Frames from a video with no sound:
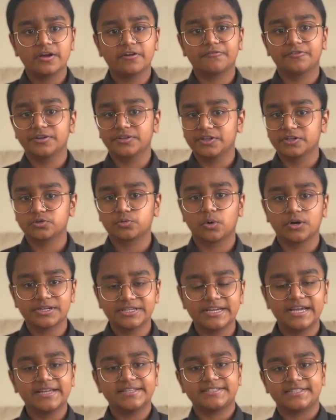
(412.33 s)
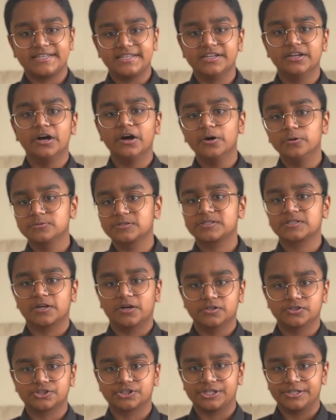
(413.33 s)
for the 2018 host
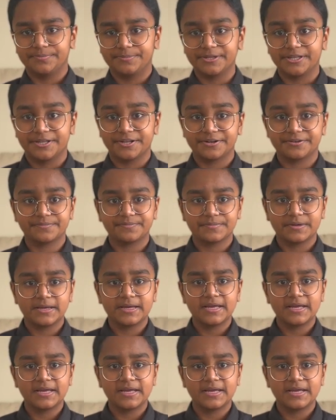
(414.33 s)
country bid.